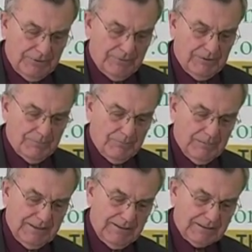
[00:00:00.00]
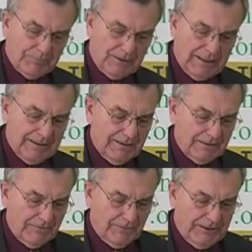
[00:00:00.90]
to the money supply
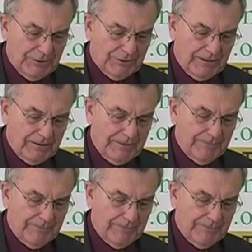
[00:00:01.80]
is inflationary.